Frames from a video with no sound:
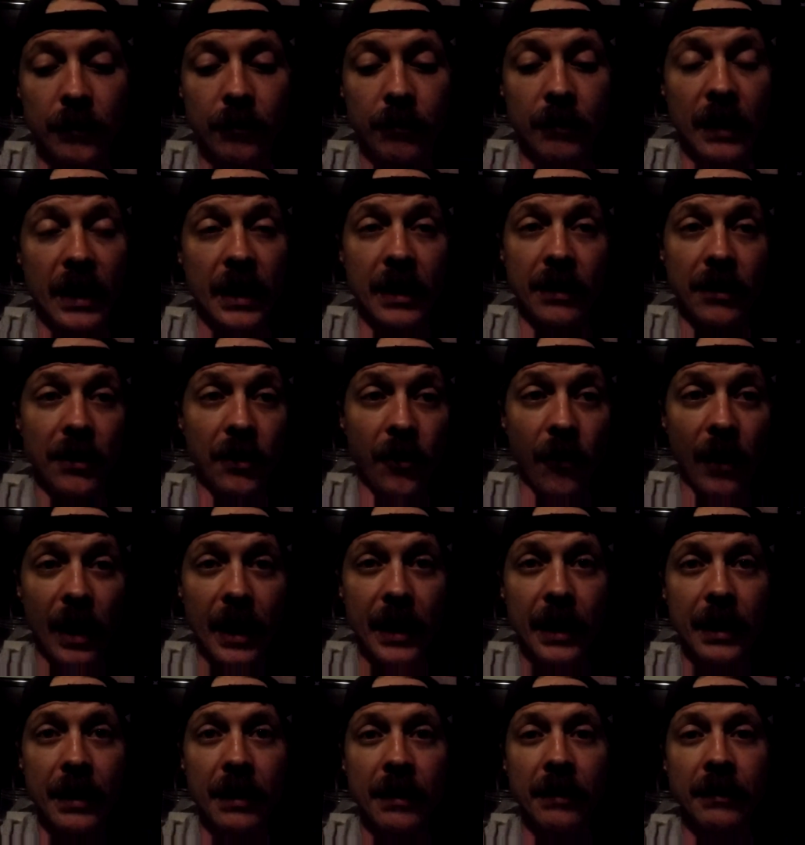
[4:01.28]
being
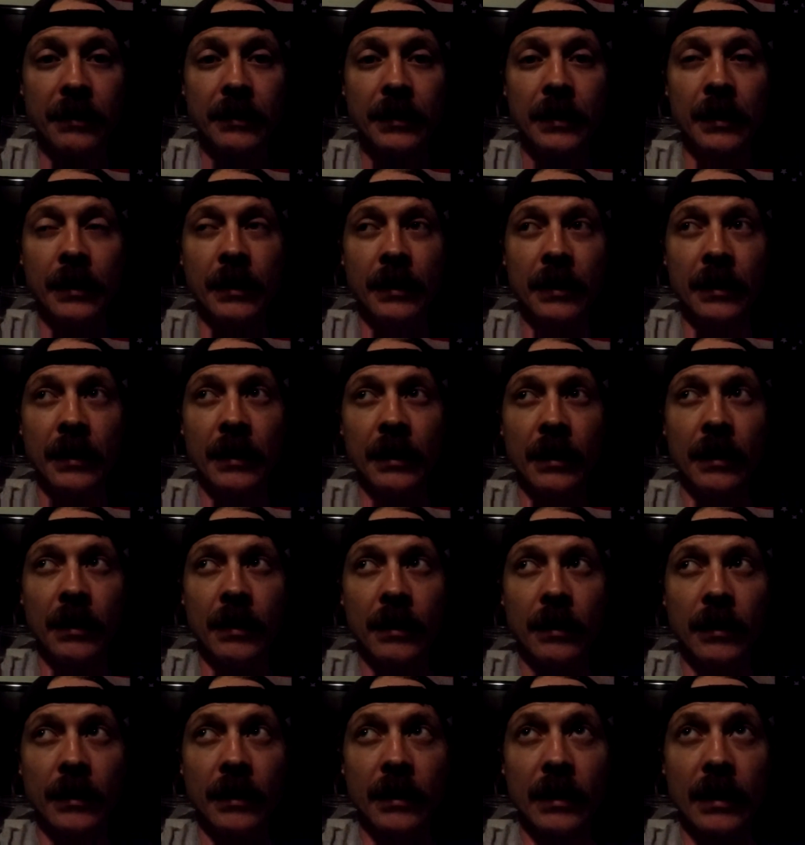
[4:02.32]
degraded,
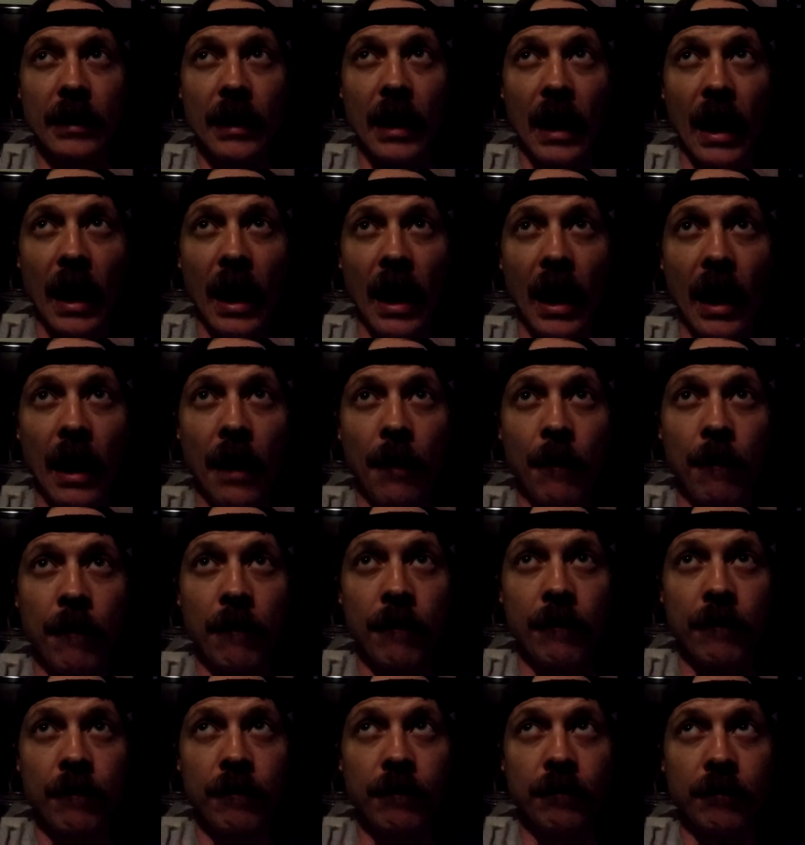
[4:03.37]
no
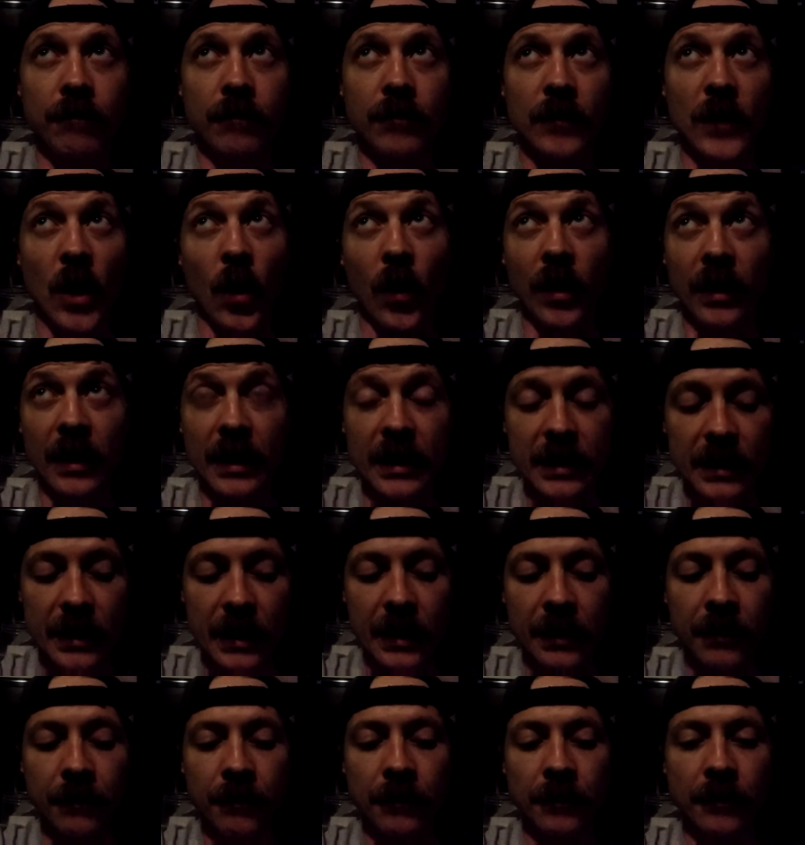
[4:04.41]
one
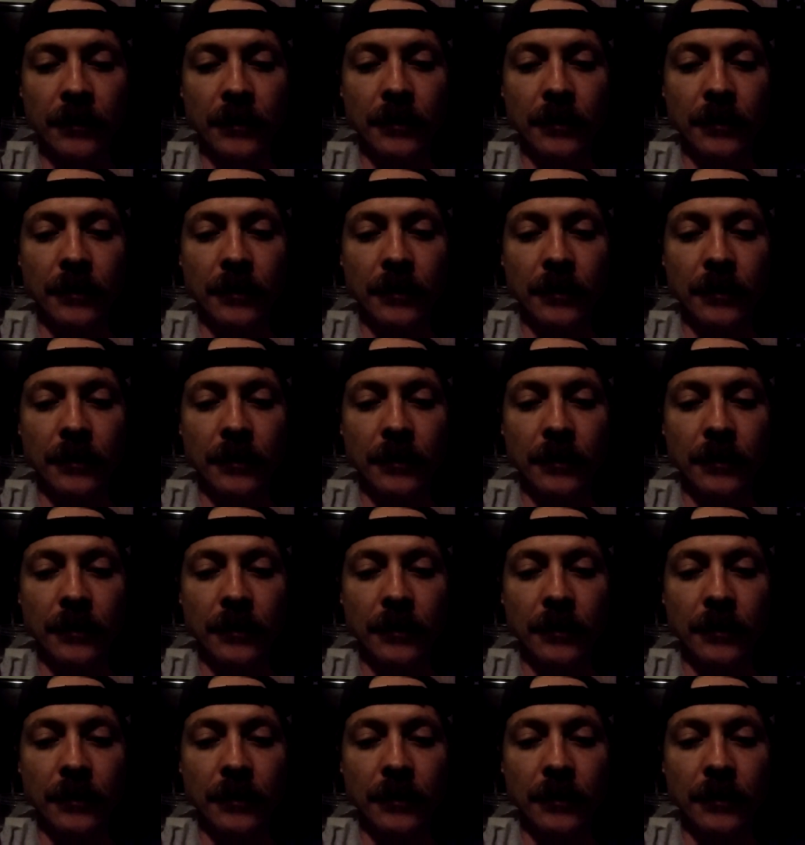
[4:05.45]
listening,